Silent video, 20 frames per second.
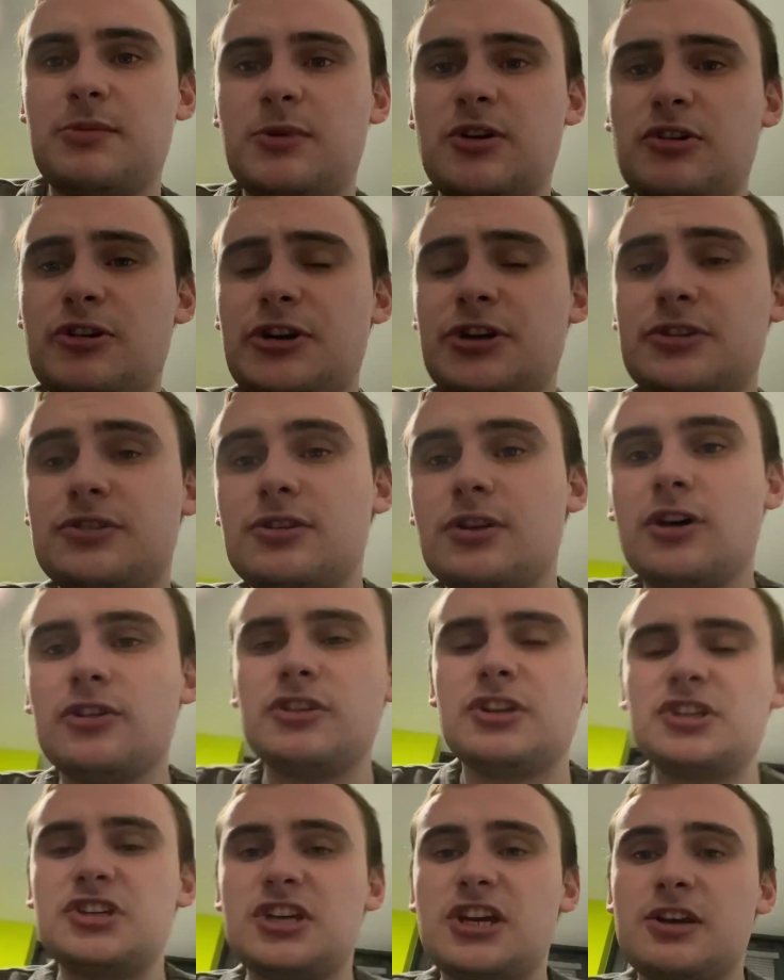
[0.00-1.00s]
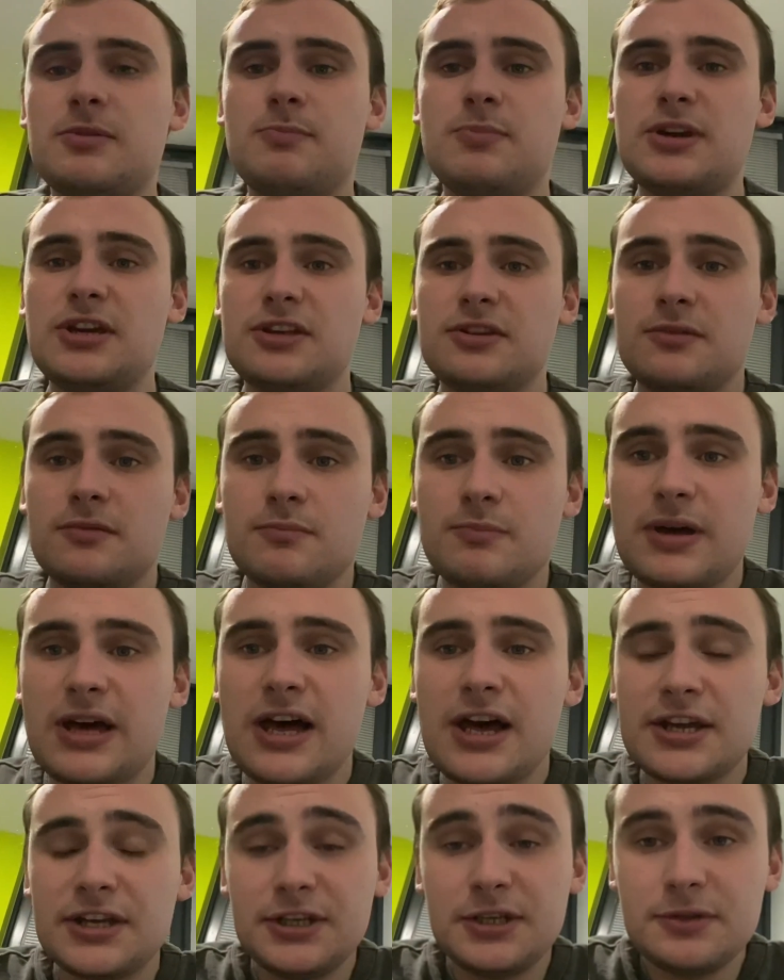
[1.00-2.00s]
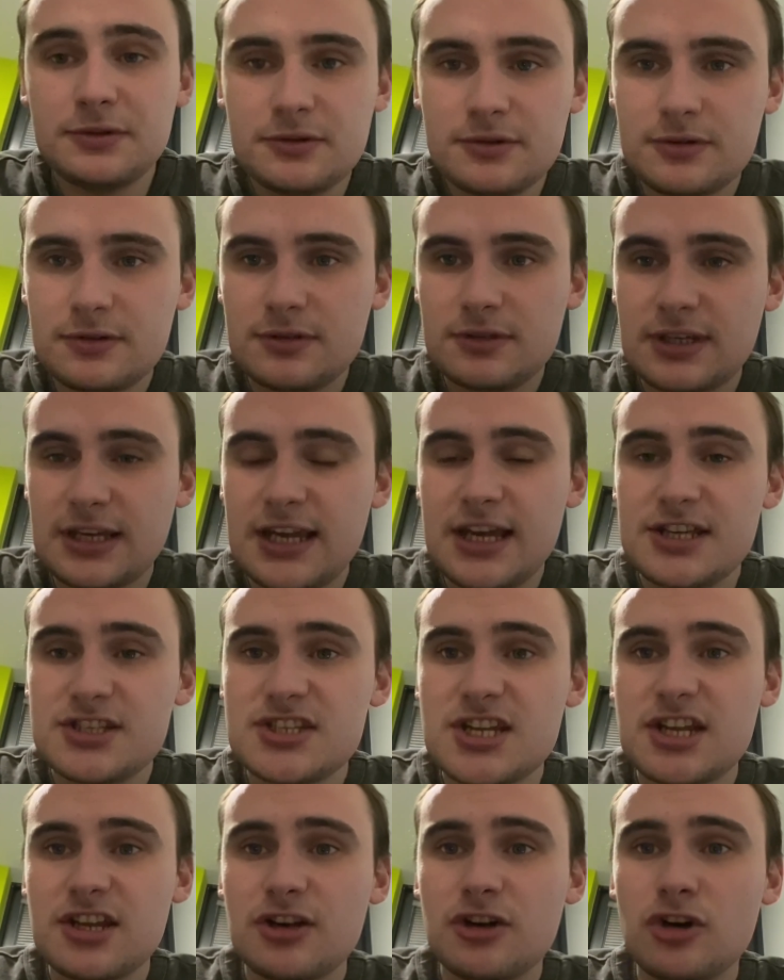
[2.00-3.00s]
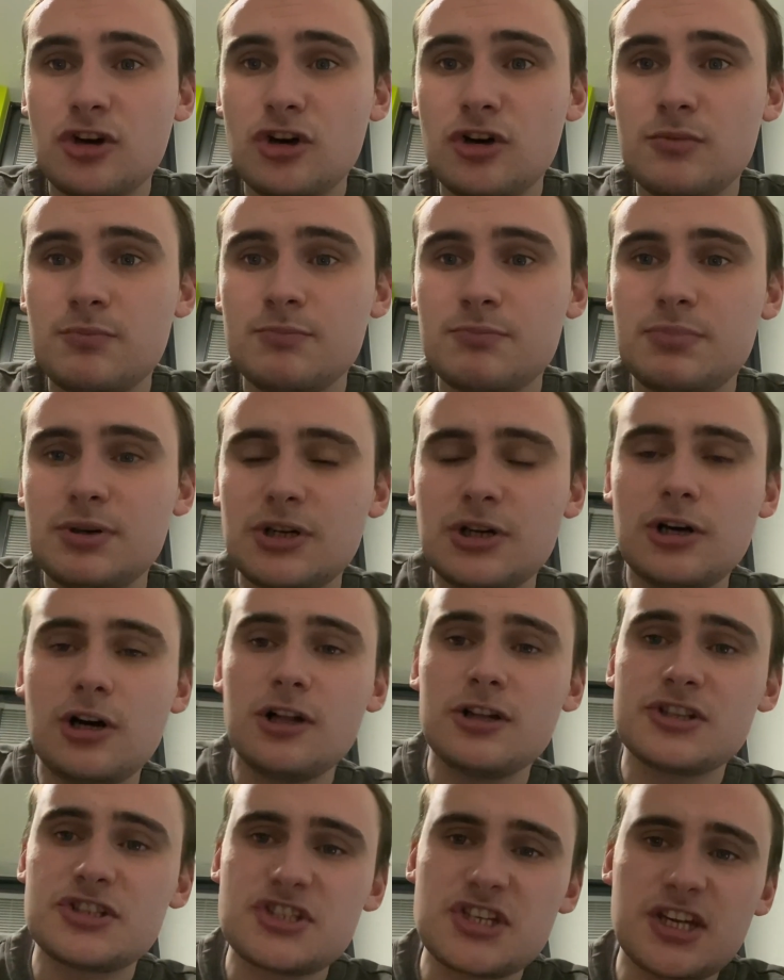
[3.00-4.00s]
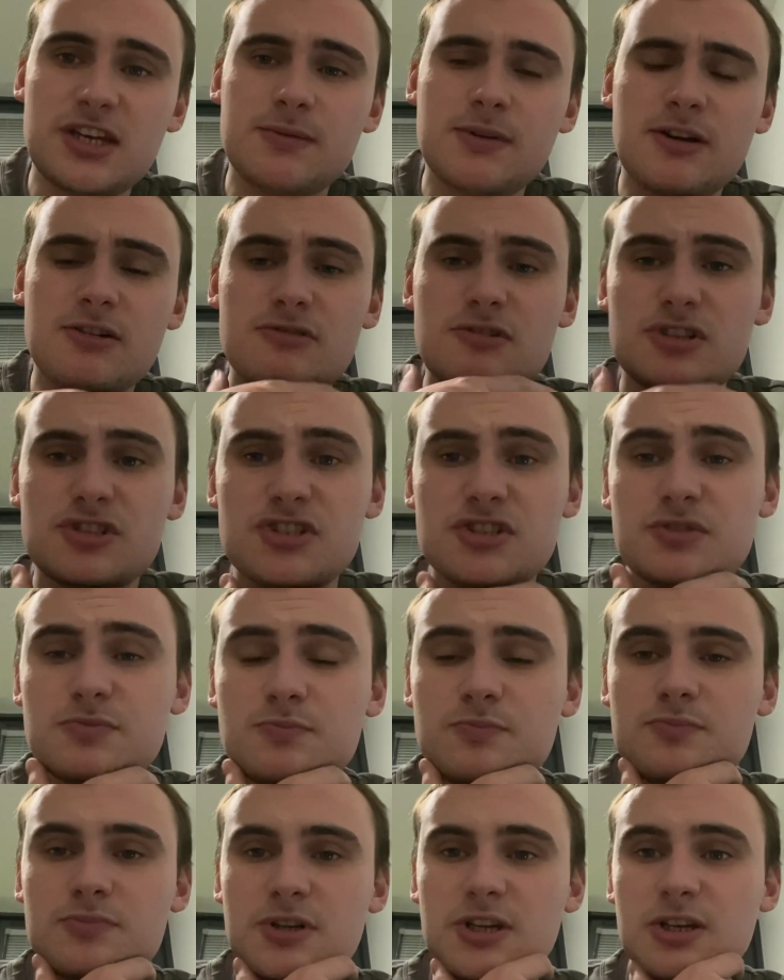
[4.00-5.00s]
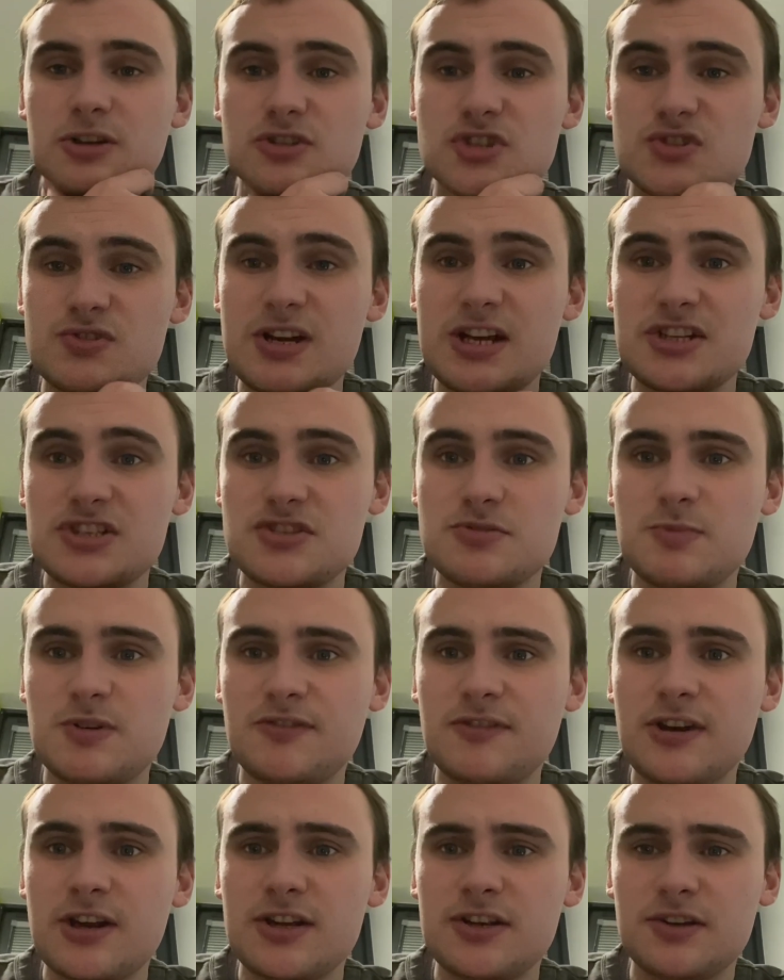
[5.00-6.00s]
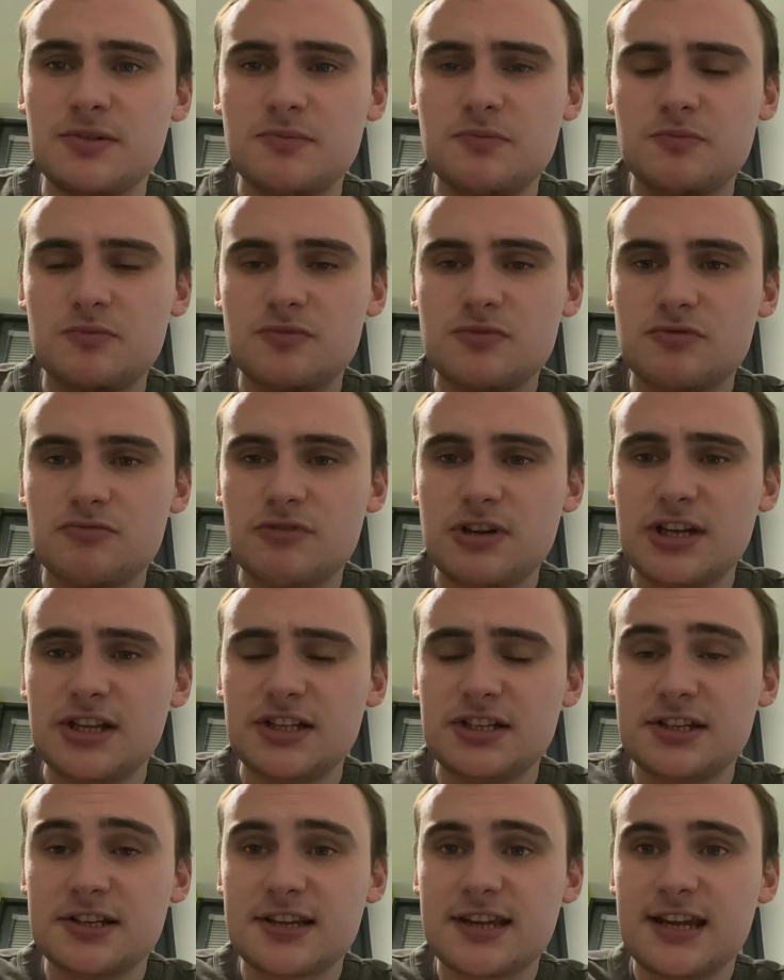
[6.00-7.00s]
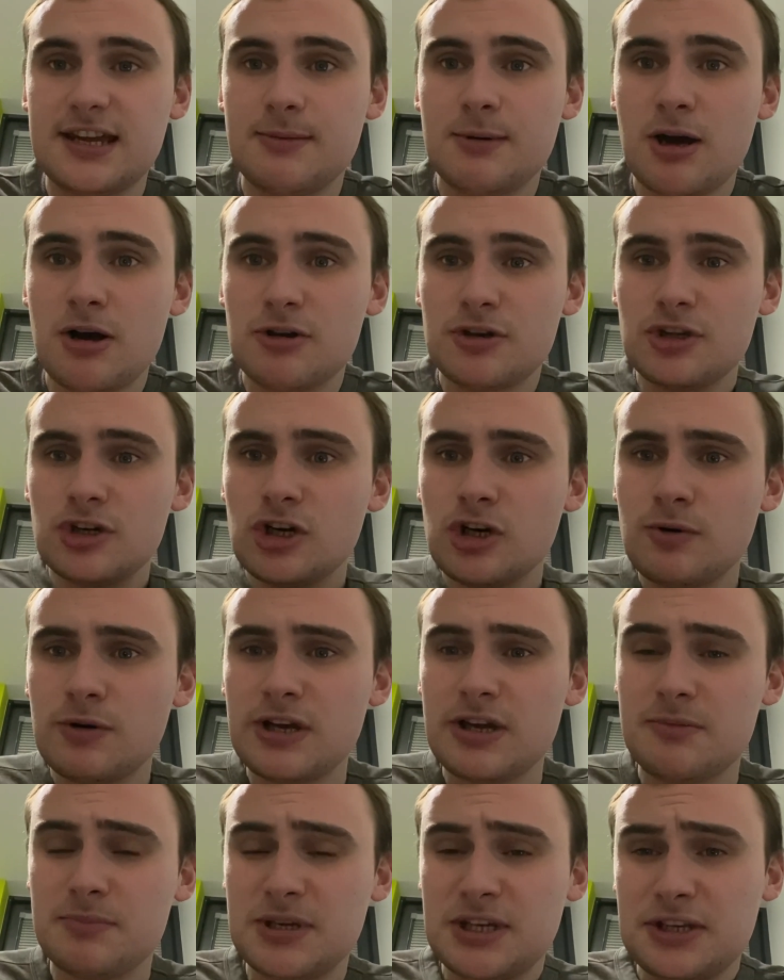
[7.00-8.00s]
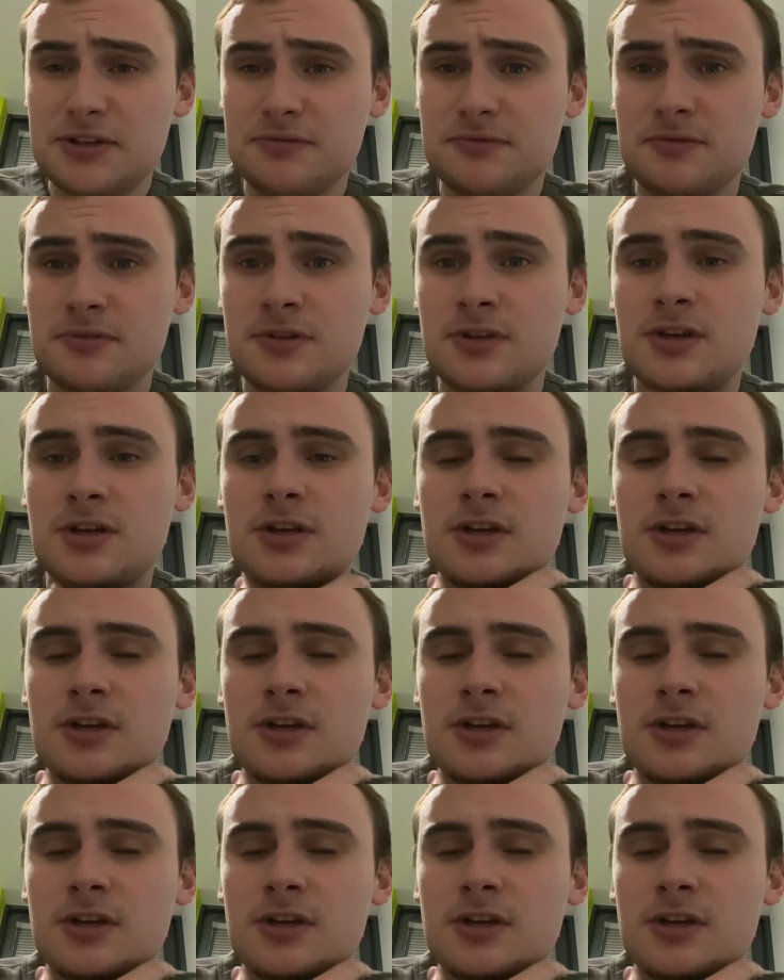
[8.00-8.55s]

me on the day beaten by Gateshead at home, but all the same that was a pretty good strike to be fair, and it came out of nowhere. I mean,